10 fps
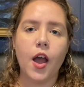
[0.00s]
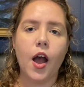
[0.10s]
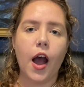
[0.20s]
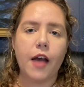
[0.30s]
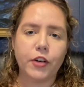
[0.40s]

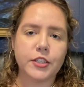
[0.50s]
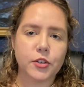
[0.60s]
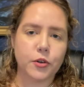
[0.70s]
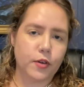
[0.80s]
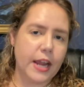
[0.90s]
I've also
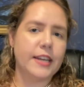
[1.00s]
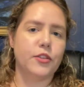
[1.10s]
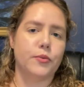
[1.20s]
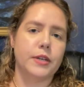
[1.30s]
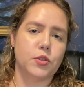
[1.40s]
created the
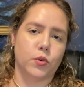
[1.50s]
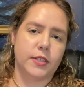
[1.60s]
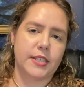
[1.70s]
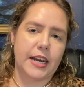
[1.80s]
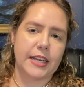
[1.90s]
resource
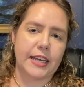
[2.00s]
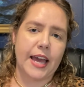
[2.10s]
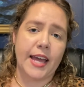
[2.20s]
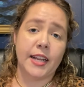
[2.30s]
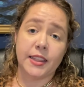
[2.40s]
doc
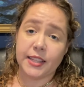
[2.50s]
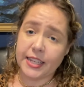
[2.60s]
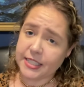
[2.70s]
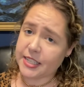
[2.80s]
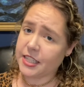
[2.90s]
again,
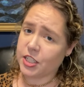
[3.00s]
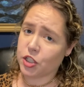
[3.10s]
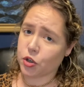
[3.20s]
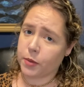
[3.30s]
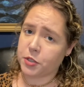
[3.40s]
linked in the
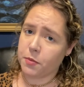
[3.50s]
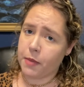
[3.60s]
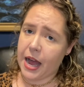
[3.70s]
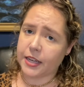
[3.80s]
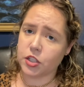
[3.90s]
description
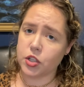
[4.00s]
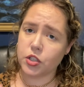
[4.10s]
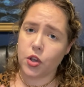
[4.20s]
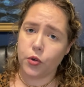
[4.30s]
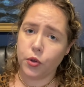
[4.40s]
box,
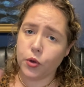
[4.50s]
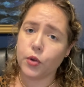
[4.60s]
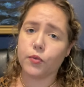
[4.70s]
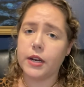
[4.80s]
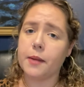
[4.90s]
so you can
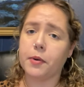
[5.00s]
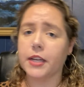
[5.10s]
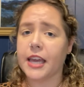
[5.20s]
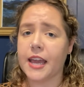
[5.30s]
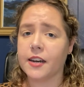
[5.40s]
read up on
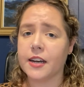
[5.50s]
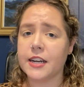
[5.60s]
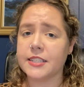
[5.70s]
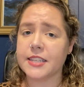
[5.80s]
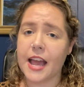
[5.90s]

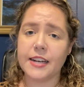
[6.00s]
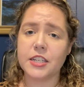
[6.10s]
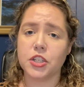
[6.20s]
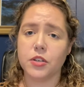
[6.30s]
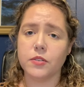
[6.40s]
candidates and
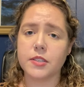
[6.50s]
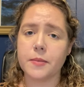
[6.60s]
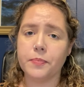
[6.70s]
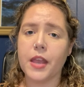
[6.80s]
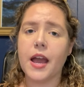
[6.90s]
issues.
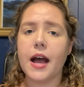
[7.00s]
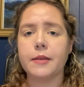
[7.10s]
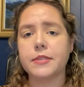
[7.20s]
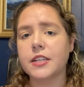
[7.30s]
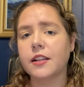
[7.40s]
I'm
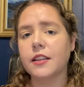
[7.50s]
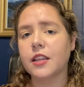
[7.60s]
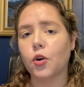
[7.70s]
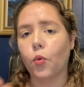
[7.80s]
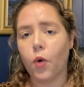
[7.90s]
still a
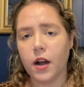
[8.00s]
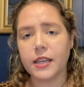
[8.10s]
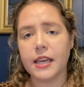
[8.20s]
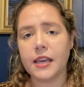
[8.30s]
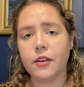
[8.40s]
little
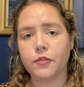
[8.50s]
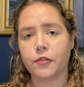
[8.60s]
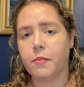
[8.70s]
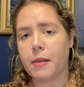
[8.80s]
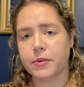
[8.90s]
wonky for
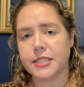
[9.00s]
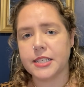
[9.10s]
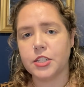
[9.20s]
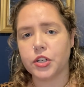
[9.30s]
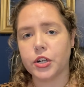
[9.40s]
my
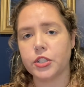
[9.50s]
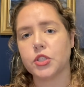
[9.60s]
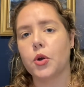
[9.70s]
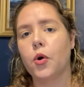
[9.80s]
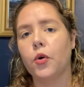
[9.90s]
procedure,
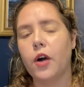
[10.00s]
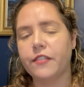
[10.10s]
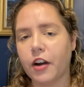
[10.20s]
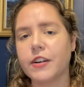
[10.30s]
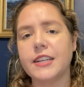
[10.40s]
so I've
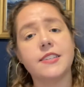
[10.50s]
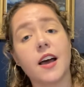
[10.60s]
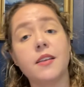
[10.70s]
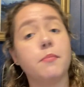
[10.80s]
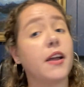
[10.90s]
already
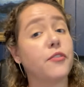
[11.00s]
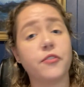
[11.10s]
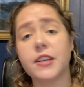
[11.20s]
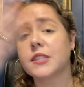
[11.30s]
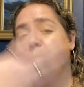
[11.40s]
done my
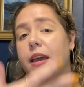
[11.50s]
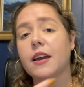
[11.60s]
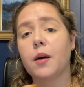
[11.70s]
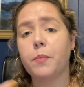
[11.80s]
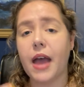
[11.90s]
face
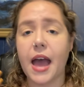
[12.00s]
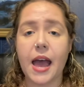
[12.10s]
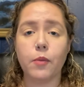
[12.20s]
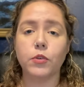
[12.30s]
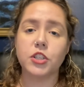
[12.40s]
makeup
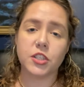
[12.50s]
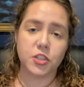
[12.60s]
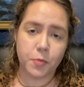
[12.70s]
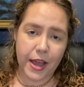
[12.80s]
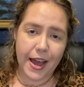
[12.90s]
and will just do
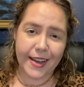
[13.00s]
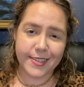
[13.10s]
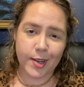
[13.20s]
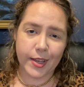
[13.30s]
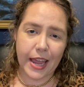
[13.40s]
my eyes
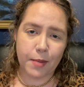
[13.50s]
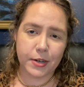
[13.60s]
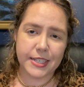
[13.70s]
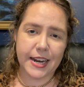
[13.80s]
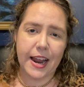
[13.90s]
on camera
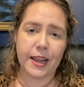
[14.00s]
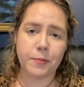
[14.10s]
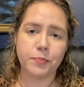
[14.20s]
today.